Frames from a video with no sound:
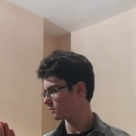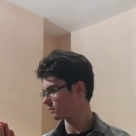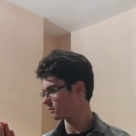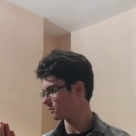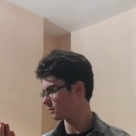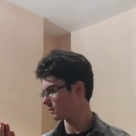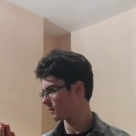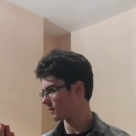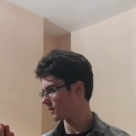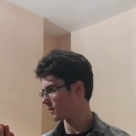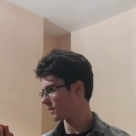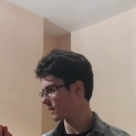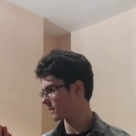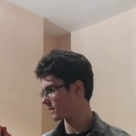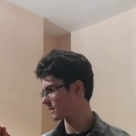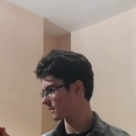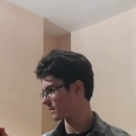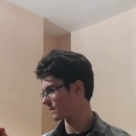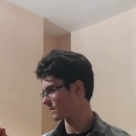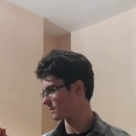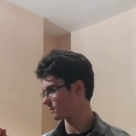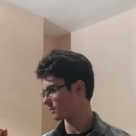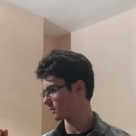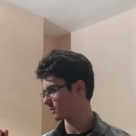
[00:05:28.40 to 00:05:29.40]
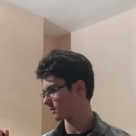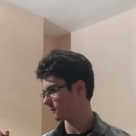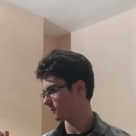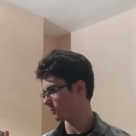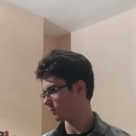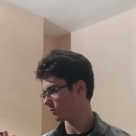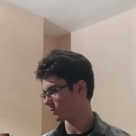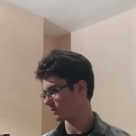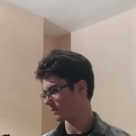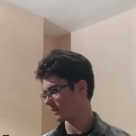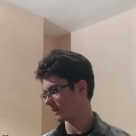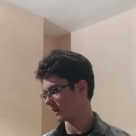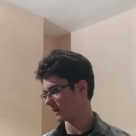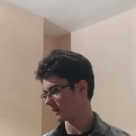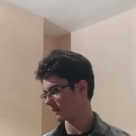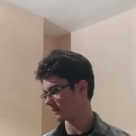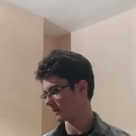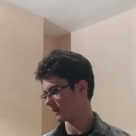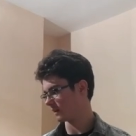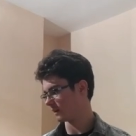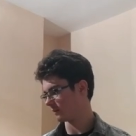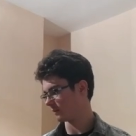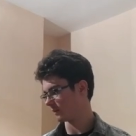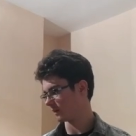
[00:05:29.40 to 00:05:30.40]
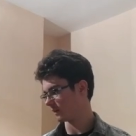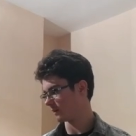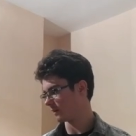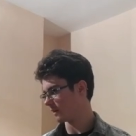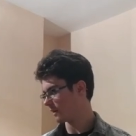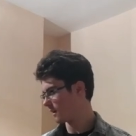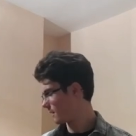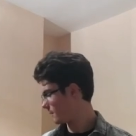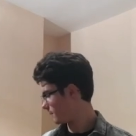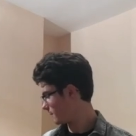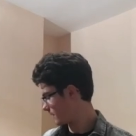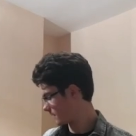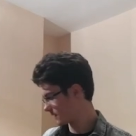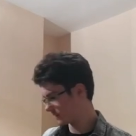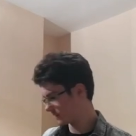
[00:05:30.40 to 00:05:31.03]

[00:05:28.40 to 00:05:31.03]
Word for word: I think this one's a 48 anyway but